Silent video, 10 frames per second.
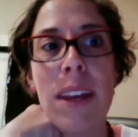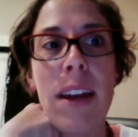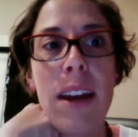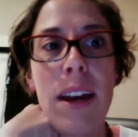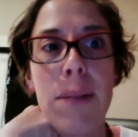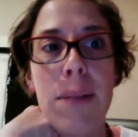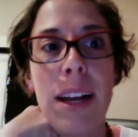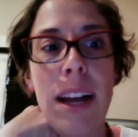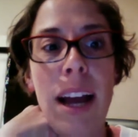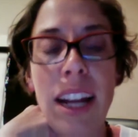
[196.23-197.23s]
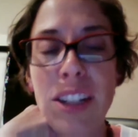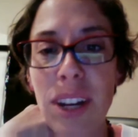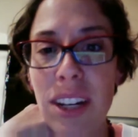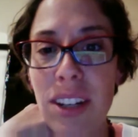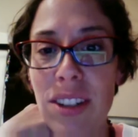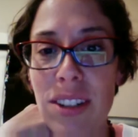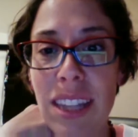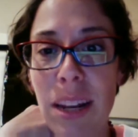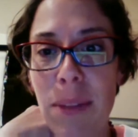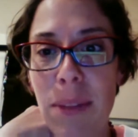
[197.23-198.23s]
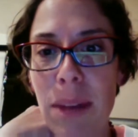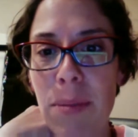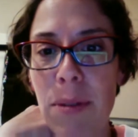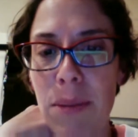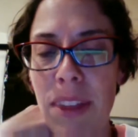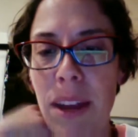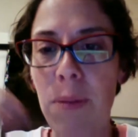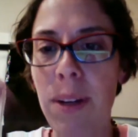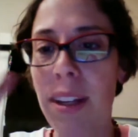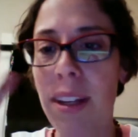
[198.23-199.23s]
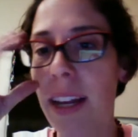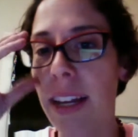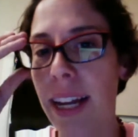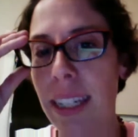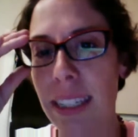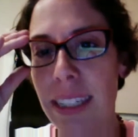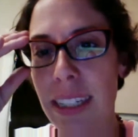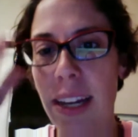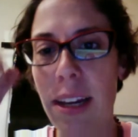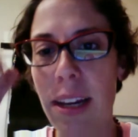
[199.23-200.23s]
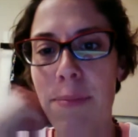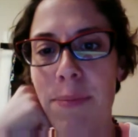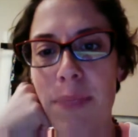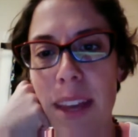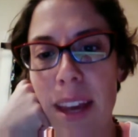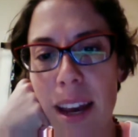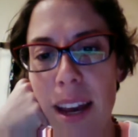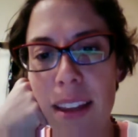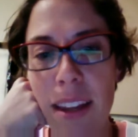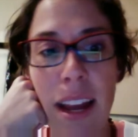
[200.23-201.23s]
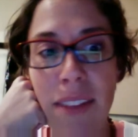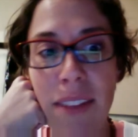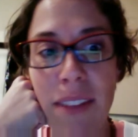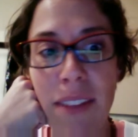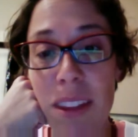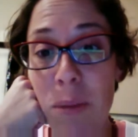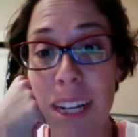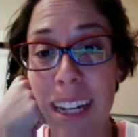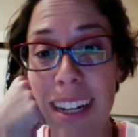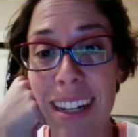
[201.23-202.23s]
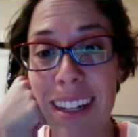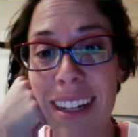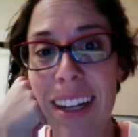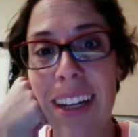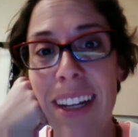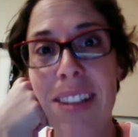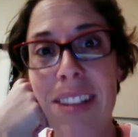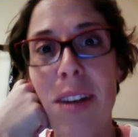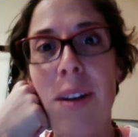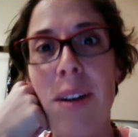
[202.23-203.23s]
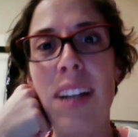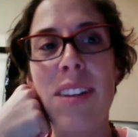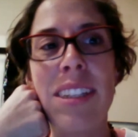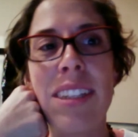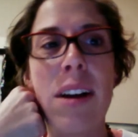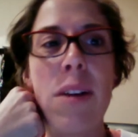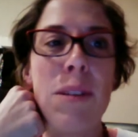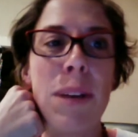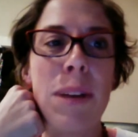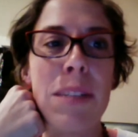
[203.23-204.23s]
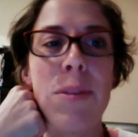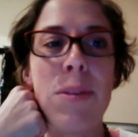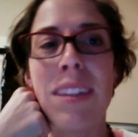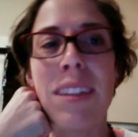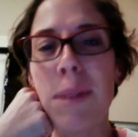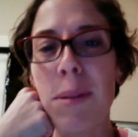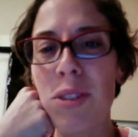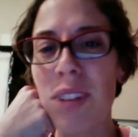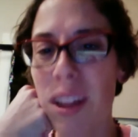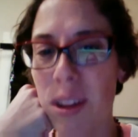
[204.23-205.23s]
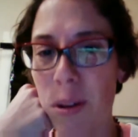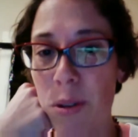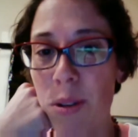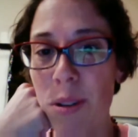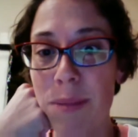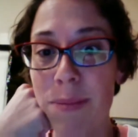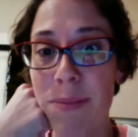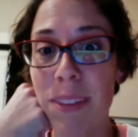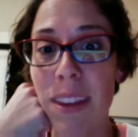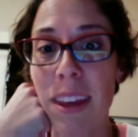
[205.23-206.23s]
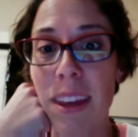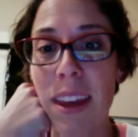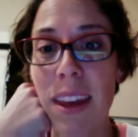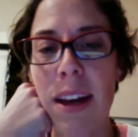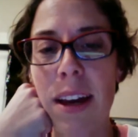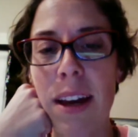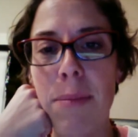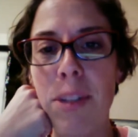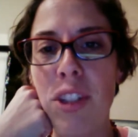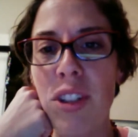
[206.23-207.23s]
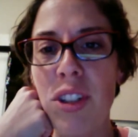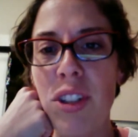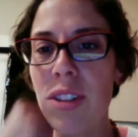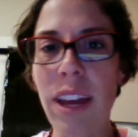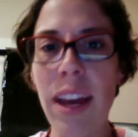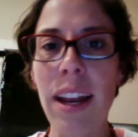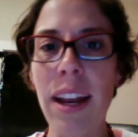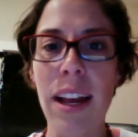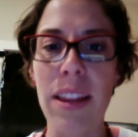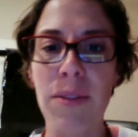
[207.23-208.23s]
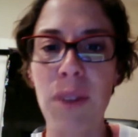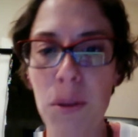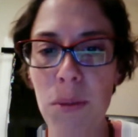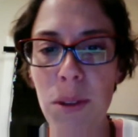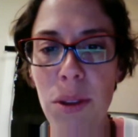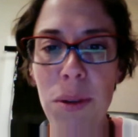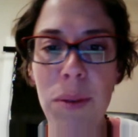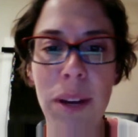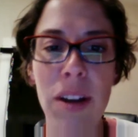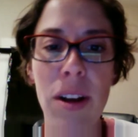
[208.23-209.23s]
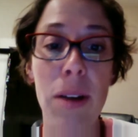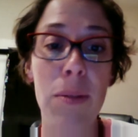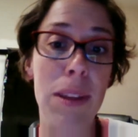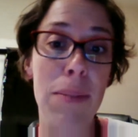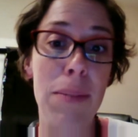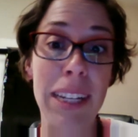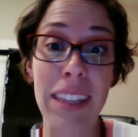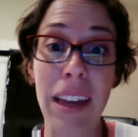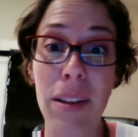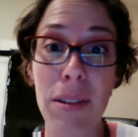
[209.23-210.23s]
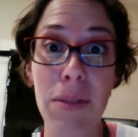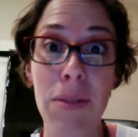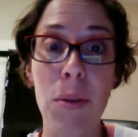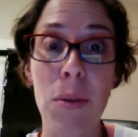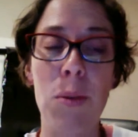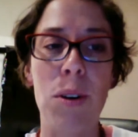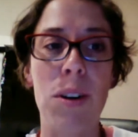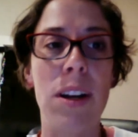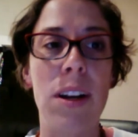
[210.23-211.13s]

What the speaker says: I try to set up that appointment that night, and then have that within the week. So I know that's not always possible, and sometimes you're not local, but you can do that on the phone with a three-way call with myself or,